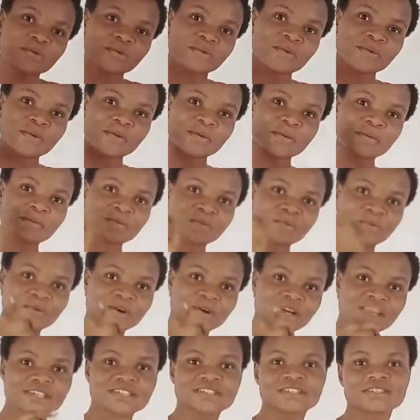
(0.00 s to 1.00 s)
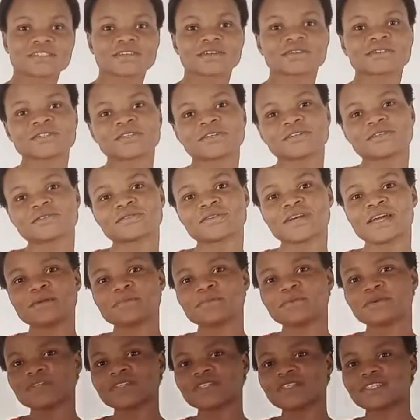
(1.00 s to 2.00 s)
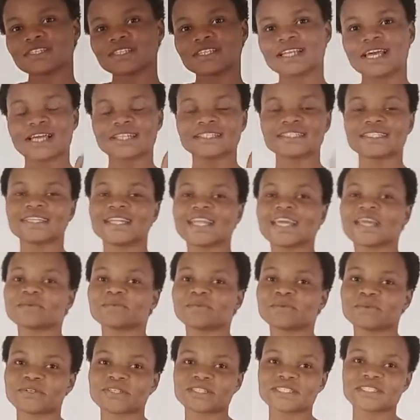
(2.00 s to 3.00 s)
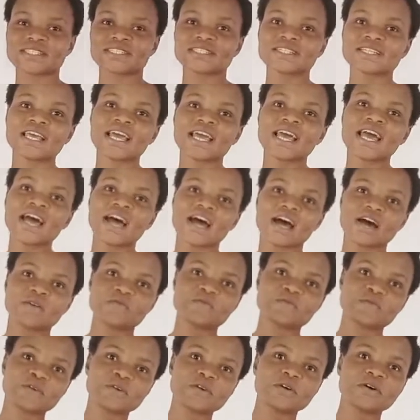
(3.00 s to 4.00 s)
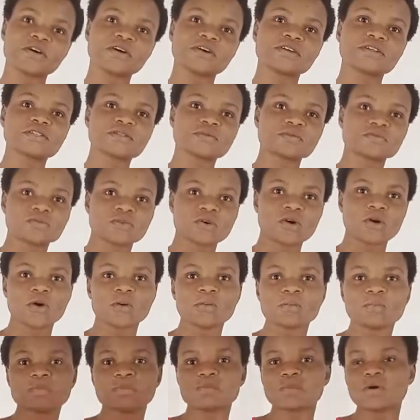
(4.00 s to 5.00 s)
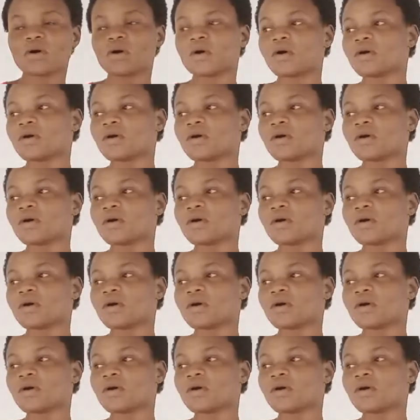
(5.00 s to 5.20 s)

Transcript: press the subscribe button and the like button, and follow us for more